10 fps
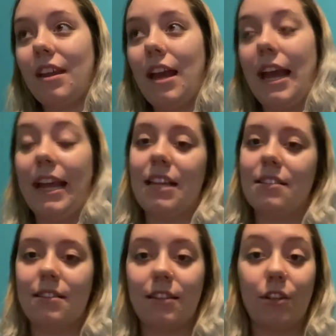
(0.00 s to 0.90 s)
I
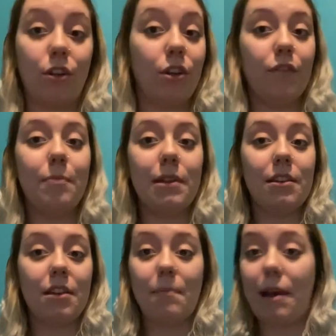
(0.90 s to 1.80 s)
guess there could have
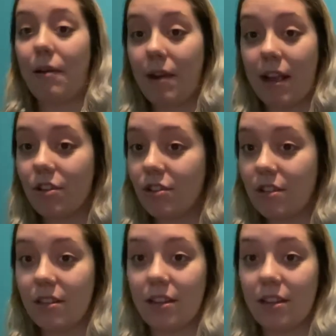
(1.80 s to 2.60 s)
been a bad reaction